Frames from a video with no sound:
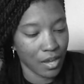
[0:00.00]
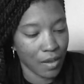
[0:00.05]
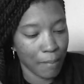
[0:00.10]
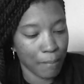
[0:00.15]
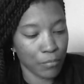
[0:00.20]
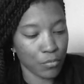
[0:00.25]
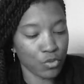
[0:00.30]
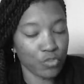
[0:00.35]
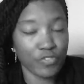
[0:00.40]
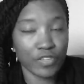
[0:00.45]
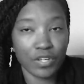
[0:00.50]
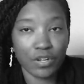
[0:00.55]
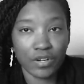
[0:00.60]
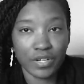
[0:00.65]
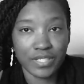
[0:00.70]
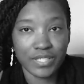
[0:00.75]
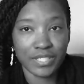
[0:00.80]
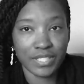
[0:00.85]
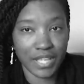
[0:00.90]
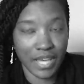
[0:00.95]
Moving
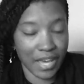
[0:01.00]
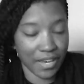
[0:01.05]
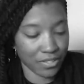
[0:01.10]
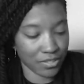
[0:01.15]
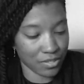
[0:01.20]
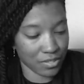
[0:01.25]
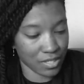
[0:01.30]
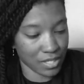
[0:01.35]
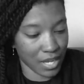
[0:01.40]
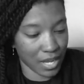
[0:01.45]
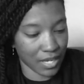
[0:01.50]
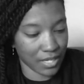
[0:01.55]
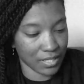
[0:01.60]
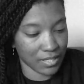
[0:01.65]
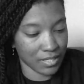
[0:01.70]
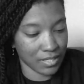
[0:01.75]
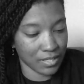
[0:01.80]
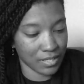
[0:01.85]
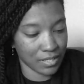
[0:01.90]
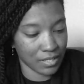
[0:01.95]
on to
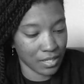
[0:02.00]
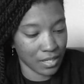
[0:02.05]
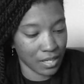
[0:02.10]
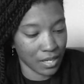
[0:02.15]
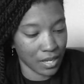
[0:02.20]
exercise.